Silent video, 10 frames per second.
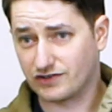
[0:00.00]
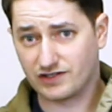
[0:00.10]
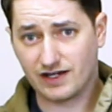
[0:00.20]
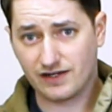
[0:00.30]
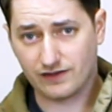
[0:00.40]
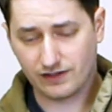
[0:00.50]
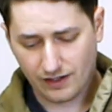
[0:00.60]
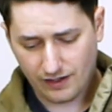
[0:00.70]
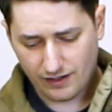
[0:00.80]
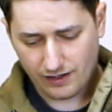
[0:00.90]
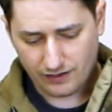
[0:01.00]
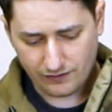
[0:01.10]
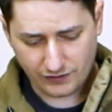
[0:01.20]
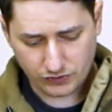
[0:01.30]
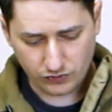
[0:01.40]
other day that
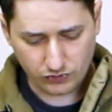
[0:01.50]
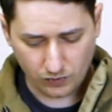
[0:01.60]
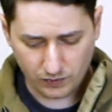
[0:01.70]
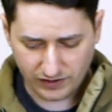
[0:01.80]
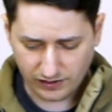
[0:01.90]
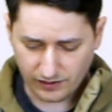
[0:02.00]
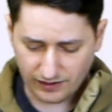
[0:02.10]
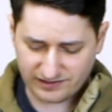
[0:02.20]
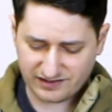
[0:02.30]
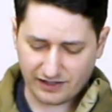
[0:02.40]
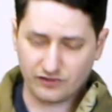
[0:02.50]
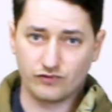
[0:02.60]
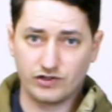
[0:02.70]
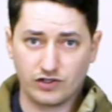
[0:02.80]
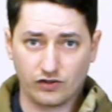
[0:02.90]
they do come with a second
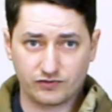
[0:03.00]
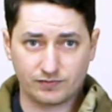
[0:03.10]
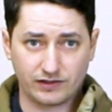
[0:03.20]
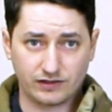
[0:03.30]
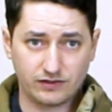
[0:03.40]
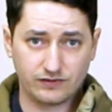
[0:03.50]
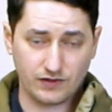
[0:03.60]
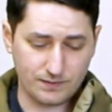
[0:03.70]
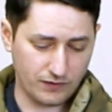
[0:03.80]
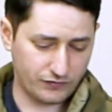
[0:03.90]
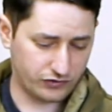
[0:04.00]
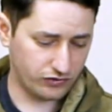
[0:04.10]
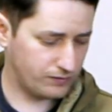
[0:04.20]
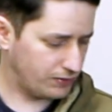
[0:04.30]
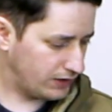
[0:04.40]
recoil spring for the buffer
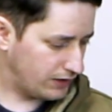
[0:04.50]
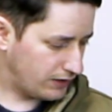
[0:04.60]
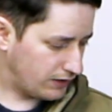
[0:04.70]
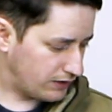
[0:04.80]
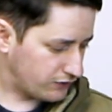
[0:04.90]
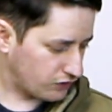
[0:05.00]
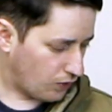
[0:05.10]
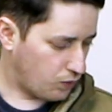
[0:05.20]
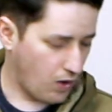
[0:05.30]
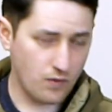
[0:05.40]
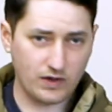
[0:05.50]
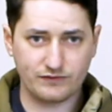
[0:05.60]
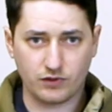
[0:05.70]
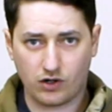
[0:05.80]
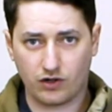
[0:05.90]
tube. So one will give
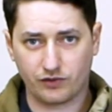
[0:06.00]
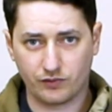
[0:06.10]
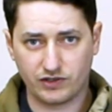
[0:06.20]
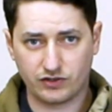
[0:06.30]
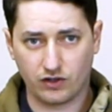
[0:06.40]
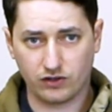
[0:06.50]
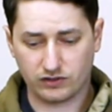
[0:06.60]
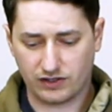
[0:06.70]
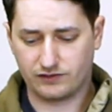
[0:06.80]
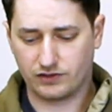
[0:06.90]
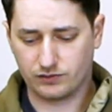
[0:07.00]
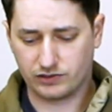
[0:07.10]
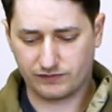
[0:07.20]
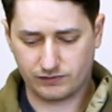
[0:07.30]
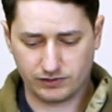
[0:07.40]
you a harder recoil and the other will
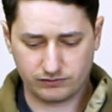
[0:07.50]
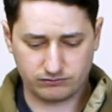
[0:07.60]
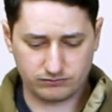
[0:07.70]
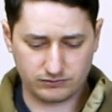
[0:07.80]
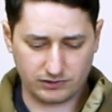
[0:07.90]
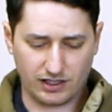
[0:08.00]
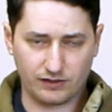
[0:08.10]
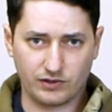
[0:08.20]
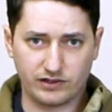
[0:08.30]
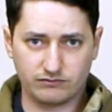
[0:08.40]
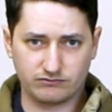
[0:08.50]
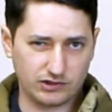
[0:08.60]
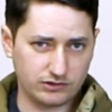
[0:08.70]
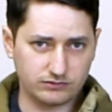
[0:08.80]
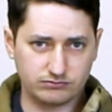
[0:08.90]
give you a lightweight
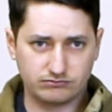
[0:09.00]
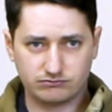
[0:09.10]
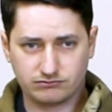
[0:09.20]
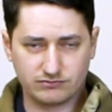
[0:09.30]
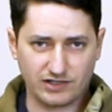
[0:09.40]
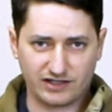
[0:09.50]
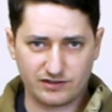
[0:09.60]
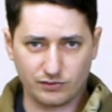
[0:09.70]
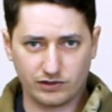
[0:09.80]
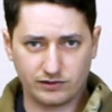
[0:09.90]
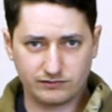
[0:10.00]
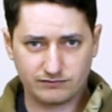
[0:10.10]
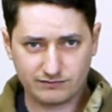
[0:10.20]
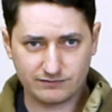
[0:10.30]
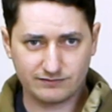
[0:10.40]
little Nancy boy
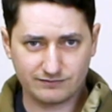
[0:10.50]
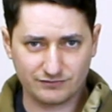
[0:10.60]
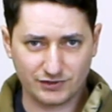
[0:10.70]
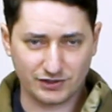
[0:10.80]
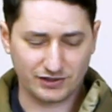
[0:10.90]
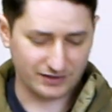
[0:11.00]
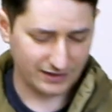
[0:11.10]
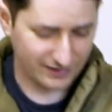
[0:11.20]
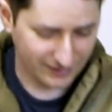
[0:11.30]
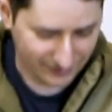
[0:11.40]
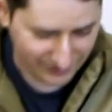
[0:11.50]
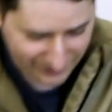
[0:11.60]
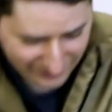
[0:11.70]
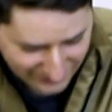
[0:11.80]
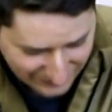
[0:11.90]
recoil.
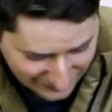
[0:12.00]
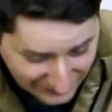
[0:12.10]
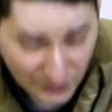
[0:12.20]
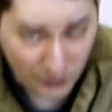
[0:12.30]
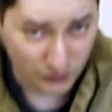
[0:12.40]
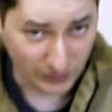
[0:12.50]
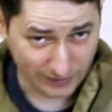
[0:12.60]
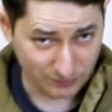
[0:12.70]
You know which one I